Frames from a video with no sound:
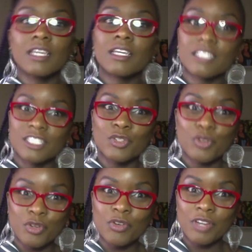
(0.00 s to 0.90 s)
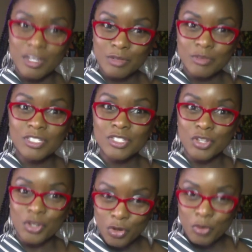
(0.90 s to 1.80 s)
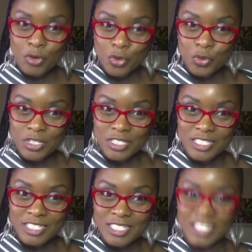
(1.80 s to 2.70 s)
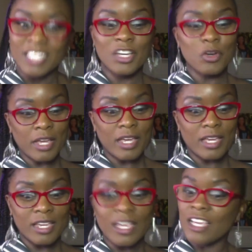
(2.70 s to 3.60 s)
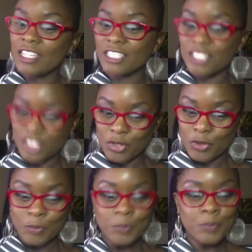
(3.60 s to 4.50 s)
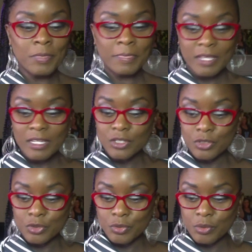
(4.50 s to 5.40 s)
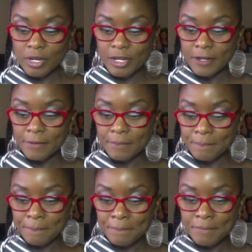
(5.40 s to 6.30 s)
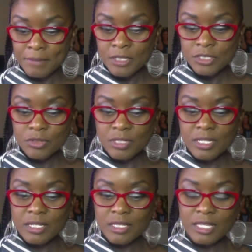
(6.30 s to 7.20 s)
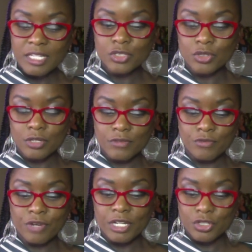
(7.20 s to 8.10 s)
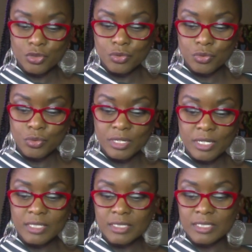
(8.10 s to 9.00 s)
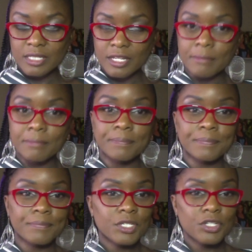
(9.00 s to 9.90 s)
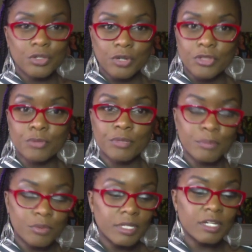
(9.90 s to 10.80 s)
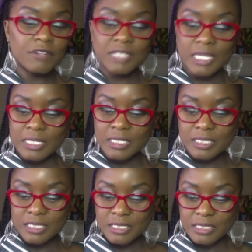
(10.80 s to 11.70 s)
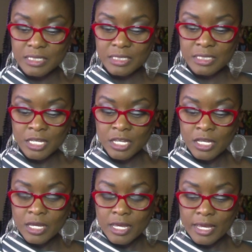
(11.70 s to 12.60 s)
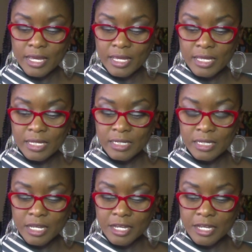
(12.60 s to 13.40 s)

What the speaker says: Because the girl counts her coins. Okay, so anywho, so then they sort of rank you against you know, other people that have taken the TEAS, and